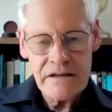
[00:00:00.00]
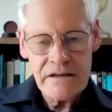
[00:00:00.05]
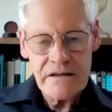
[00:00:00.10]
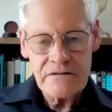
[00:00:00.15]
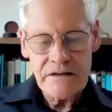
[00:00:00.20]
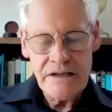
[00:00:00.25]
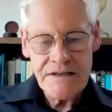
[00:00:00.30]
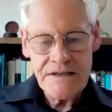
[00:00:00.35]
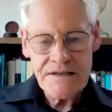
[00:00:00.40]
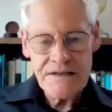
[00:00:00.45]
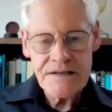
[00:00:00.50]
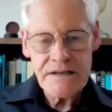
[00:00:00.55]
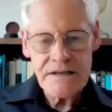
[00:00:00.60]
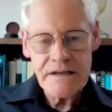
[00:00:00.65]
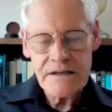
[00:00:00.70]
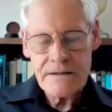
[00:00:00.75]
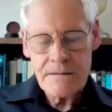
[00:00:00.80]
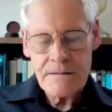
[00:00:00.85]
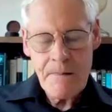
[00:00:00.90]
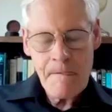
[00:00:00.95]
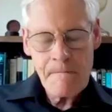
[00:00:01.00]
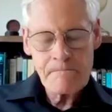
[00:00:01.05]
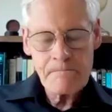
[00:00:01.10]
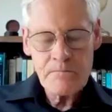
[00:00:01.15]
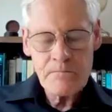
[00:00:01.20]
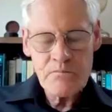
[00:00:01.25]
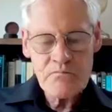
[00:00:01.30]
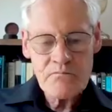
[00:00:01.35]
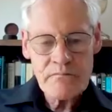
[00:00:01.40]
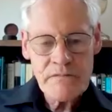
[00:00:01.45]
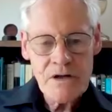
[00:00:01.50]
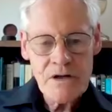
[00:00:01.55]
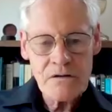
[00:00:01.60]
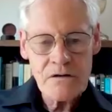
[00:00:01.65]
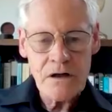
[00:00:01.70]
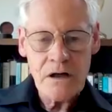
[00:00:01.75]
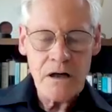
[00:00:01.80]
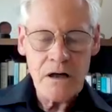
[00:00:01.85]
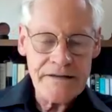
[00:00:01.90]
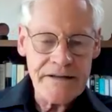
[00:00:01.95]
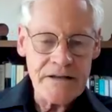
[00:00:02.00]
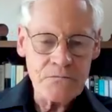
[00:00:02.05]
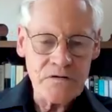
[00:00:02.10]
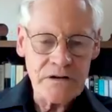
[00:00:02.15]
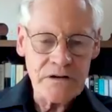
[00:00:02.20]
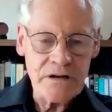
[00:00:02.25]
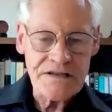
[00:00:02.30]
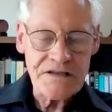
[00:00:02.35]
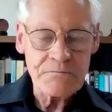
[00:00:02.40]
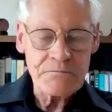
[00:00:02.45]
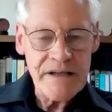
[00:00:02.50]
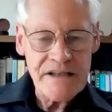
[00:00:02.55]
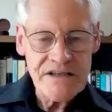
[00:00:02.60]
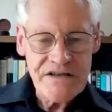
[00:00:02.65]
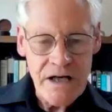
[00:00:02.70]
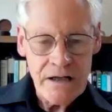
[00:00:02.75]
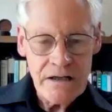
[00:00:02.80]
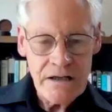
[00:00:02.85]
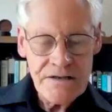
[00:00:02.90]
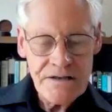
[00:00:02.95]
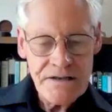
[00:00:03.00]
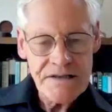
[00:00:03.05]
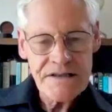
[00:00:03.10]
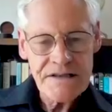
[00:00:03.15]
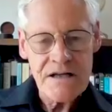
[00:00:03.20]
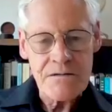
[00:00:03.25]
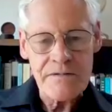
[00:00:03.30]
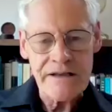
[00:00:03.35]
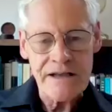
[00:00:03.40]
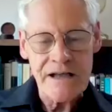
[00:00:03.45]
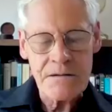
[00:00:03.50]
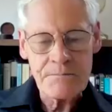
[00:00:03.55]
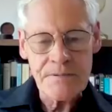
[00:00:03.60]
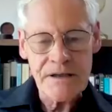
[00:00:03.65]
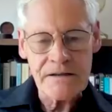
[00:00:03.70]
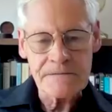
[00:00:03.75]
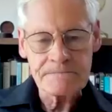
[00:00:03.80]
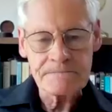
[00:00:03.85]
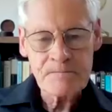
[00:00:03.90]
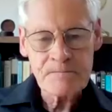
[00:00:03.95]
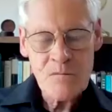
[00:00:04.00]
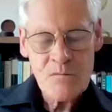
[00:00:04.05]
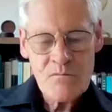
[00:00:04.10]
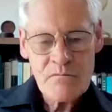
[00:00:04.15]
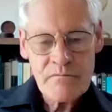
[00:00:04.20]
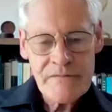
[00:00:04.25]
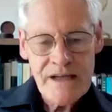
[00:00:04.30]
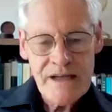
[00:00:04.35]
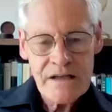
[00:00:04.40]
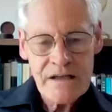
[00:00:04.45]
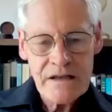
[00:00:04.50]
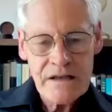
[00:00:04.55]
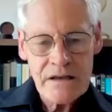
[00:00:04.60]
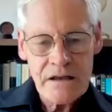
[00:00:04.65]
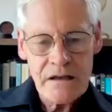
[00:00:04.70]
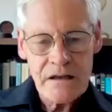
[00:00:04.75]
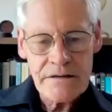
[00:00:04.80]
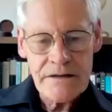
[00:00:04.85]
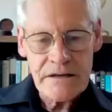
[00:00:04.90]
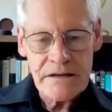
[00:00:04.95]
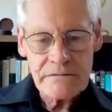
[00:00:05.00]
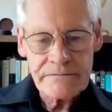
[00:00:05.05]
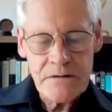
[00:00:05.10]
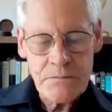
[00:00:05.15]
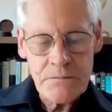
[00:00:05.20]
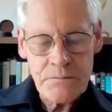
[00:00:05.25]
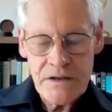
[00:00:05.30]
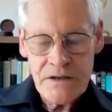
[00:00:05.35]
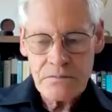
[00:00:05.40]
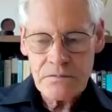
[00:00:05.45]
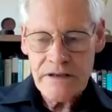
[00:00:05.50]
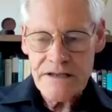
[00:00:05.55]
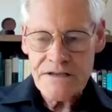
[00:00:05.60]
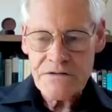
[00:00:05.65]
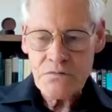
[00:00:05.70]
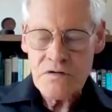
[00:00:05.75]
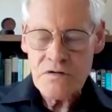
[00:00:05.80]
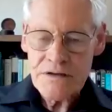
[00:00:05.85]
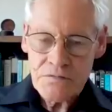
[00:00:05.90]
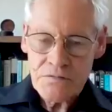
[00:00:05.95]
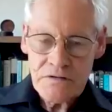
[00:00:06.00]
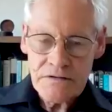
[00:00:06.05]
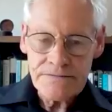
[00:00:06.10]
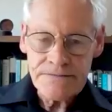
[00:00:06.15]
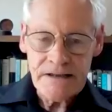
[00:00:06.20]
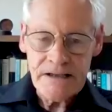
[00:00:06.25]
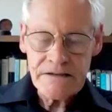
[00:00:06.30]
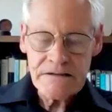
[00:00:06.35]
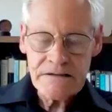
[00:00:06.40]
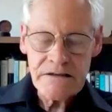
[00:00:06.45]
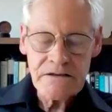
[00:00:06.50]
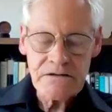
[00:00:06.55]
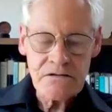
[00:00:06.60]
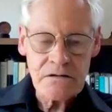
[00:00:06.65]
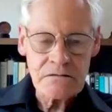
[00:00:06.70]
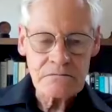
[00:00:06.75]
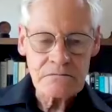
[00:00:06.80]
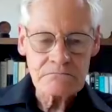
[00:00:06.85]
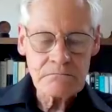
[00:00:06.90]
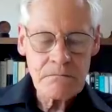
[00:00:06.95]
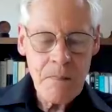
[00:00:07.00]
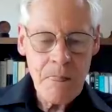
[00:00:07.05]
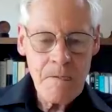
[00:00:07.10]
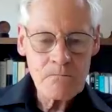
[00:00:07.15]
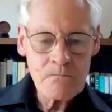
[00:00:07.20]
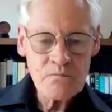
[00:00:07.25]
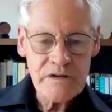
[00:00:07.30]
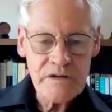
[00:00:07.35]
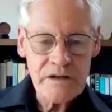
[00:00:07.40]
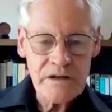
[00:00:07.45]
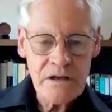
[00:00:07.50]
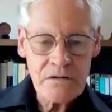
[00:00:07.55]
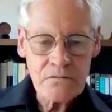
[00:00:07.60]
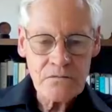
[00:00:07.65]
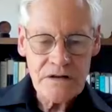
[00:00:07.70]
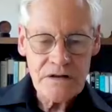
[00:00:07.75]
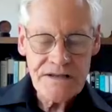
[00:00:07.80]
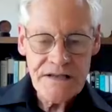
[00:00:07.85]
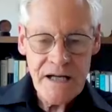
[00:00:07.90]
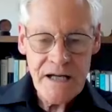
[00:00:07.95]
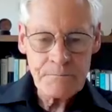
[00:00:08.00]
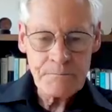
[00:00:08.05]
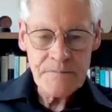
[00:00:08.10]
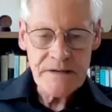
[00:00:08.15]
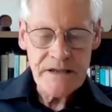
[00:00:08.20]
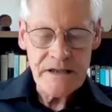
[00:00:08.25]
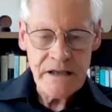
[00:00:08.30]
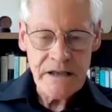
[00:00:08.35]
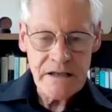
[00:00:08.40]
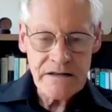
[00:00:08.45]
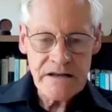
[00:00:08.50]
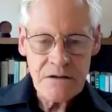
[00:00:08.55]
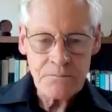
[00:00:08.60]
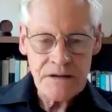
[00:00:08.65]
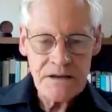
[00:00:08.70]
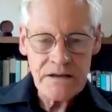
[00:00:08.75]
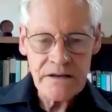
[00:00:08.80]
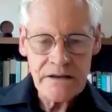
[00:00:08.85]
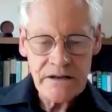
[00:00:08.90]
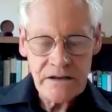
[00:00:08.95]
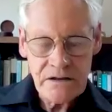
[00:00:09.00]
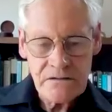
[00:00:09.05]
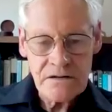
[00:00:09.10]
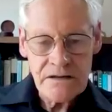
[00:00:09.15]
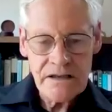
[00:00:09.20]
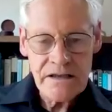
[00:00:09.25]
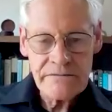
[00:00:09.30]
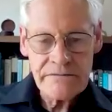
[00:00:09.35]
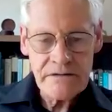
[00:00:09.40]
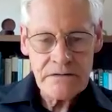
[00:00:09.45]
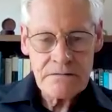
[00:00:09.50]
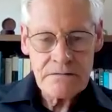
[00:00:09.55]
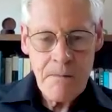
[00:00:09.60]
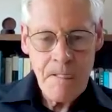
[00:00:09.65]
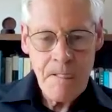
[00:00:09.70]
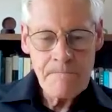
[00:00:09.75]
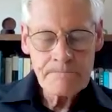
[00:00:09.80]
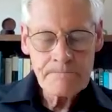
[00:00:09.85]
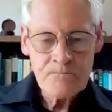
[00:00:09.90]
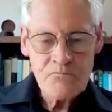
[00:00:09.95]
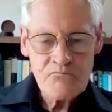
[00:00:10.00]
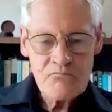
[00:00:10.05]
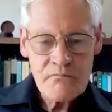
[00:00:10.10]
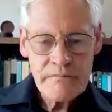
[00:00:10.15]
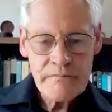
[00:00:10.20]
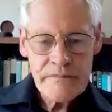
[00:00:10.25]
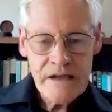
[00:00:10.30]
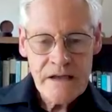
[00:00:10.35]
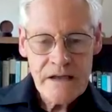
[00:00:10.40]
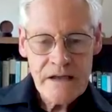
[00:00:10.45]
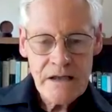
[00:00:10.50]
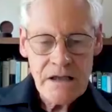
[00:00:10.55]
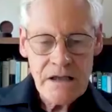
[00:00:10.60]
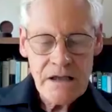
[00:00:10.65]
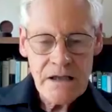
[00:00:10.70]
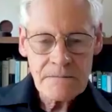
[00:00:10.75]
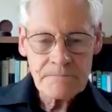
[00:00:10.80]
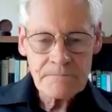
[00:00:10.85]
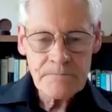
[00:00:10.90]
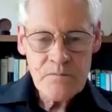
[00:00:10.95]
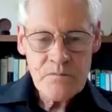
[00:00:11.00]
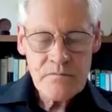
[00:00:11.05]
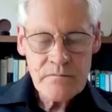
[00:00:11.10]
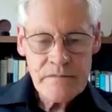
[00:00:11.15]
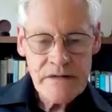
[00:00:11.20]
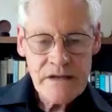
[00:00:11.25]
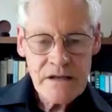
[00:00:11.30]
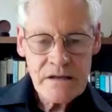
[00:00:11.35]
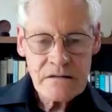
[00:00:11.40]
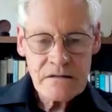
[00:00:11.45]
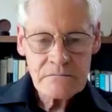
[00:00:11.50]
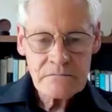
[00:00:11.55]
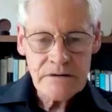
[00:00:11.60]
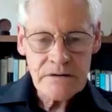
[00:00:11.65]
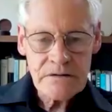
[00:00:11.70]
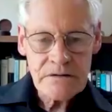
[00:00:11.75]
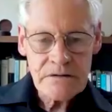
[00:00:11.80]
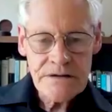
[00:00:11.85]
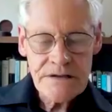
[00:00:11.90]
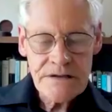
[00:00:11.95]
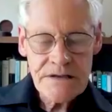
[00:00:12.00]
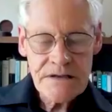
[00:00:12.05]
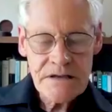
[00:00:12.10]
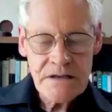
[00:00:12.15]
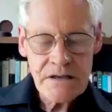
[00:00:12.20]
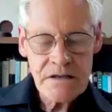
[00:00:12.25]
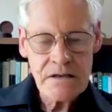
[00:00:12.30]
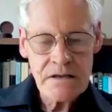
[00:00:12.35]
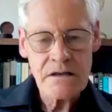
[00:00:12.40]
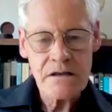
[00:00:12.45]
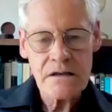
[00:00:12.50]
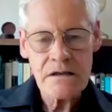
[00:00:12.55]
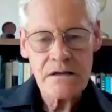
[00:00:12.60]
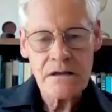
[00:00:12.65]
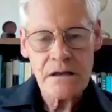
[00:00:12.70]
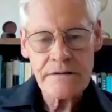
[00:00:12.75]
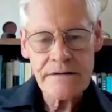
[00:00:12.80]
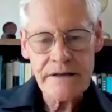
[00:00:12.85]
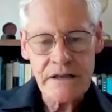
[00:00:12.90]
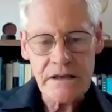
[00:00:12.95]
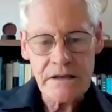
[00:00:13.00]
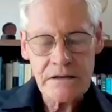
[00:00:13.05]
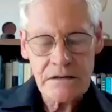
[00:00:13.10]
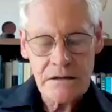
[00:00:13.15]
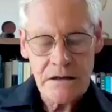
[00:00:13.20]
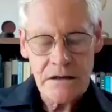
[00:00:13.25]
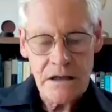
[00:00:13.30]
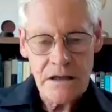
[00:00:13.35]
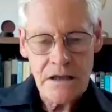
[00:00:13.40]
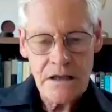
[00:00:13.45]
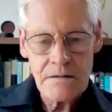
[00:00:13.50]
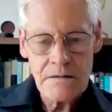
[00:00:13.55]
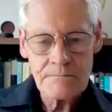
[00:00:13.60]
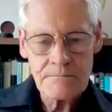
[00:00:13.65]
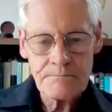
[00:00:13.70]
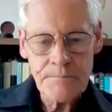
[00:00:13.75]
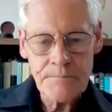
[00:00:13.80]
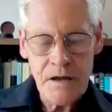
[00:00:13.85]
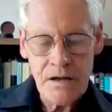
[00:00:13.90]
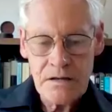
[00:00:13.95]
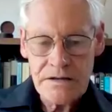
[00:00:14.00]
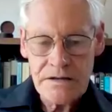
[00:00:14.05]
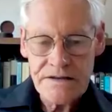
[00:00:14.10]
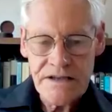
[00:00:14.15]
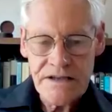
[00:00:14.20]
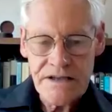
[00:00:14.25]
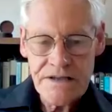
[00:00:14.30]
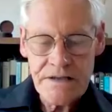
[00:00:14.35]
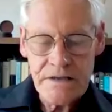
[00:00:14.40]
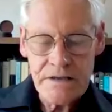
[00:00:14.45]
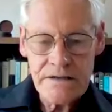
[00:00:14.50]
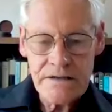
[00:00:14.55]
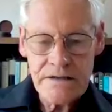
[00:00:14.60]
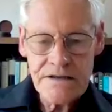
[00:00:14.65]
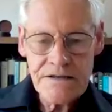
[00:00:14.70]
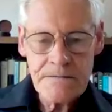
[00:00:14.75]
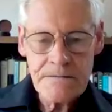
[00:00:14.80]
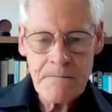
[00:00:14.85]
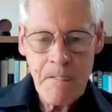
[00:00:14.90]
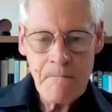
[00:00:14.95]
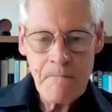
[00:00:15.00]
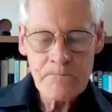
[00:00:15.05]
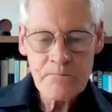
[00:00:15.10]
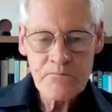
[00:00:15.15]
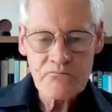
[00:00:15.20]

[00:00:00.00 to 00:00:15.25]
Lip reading: yeah, it's I think we've got some big challenges coming up, and I think for people it's worth reflecting on what's happening at the political level, um, because I think politicians